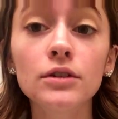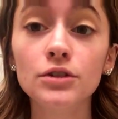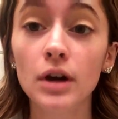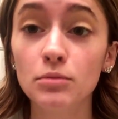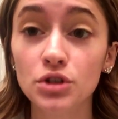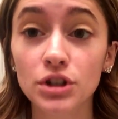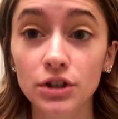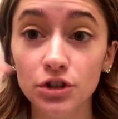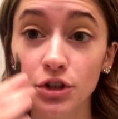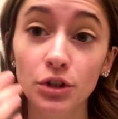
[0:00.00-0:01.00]
So I'm just going
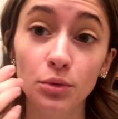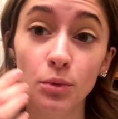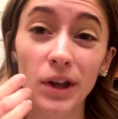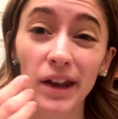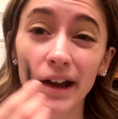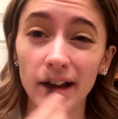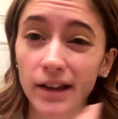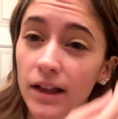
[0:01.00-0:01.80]
to show you one eye,